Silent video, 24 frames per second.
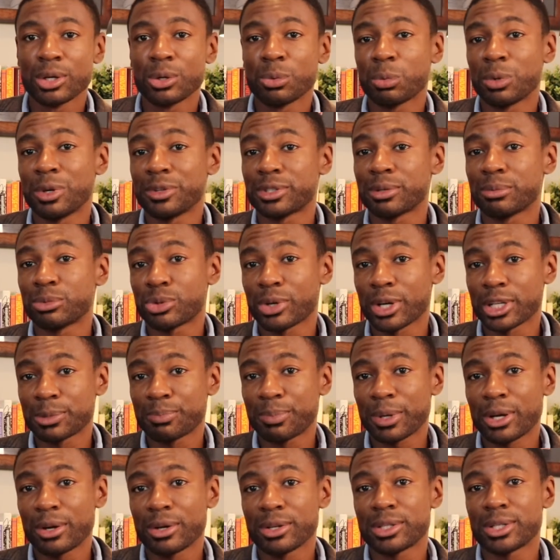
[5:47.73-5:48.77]
with some
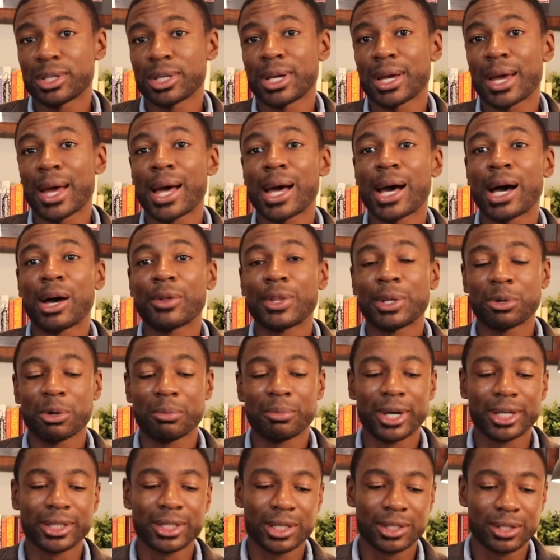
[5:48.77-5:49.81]
transparency how they will
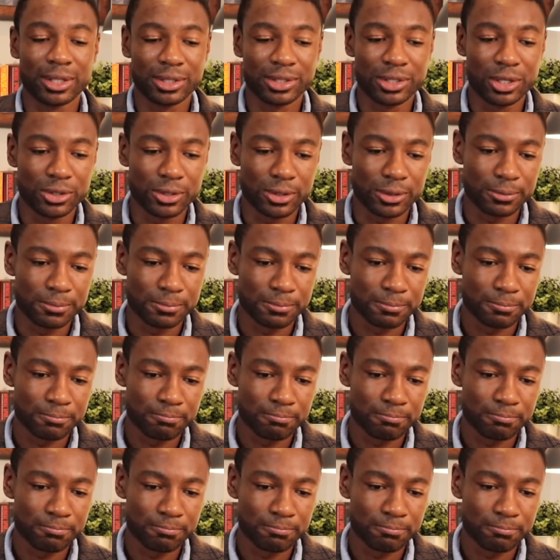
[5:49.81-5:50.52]
make that decision.